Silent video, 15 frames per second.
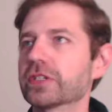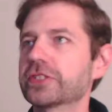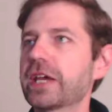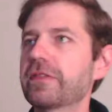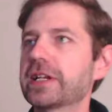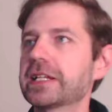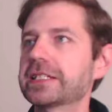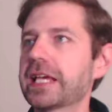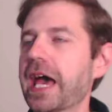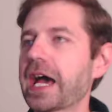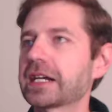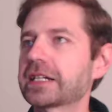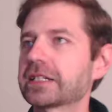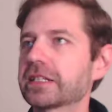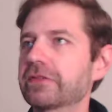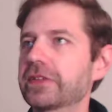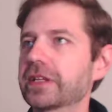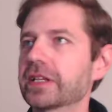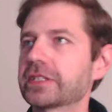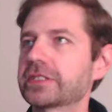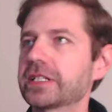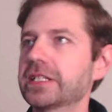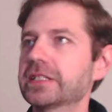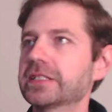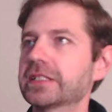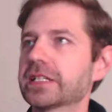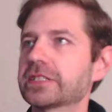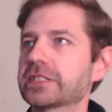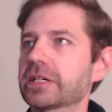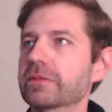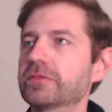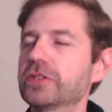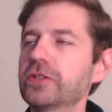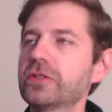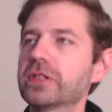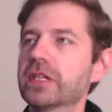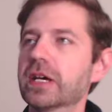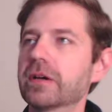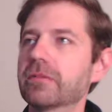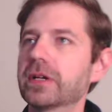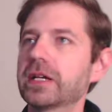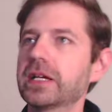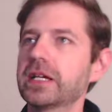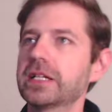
David attacked the Philistines and subdued them.